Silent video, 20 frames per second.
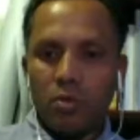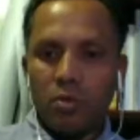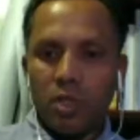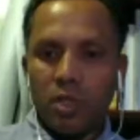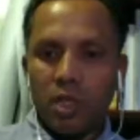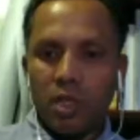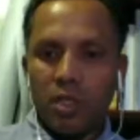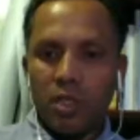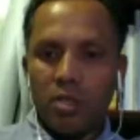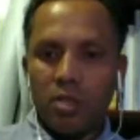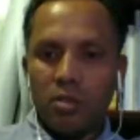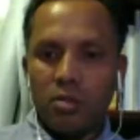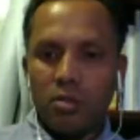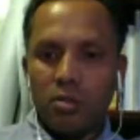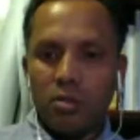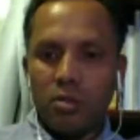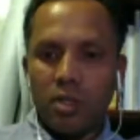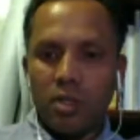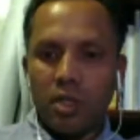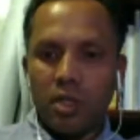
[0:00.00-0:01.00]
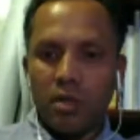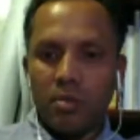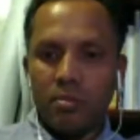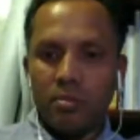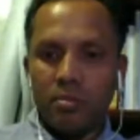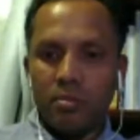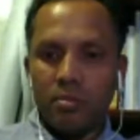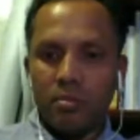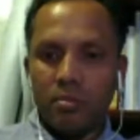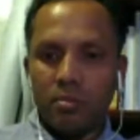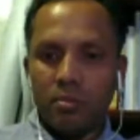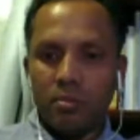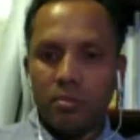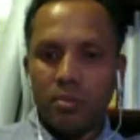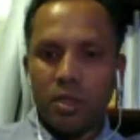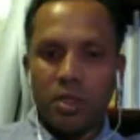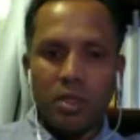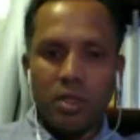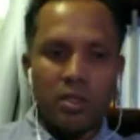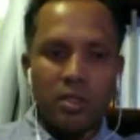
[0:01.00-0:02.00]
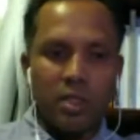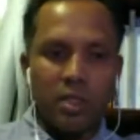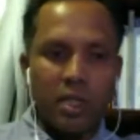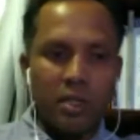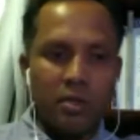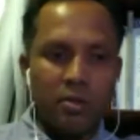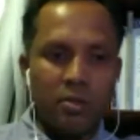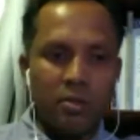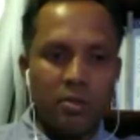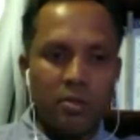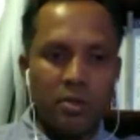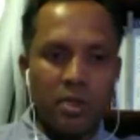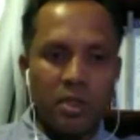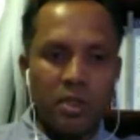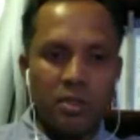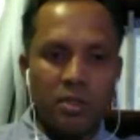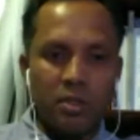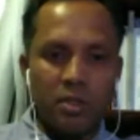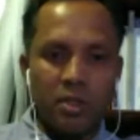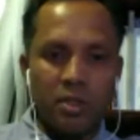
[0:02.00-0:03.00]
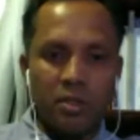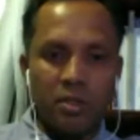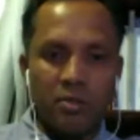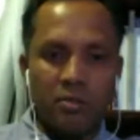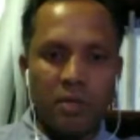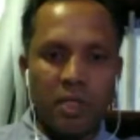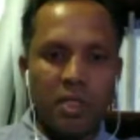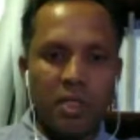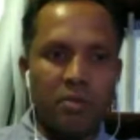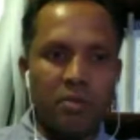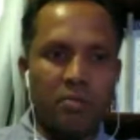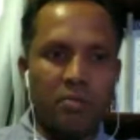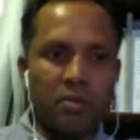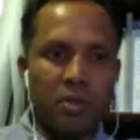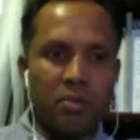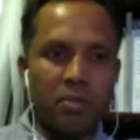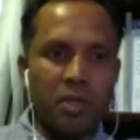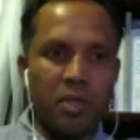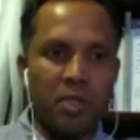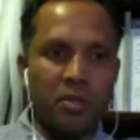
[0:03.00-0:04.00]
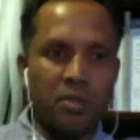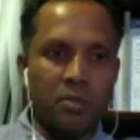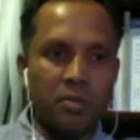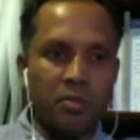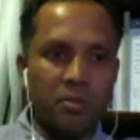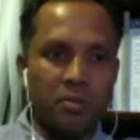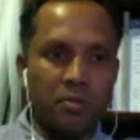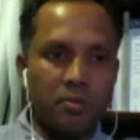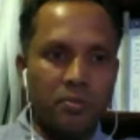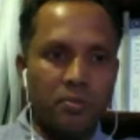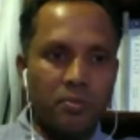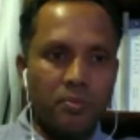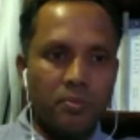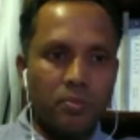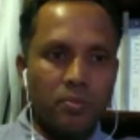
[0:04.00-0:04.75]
to use. Anil should come because I know he's waiting for me to.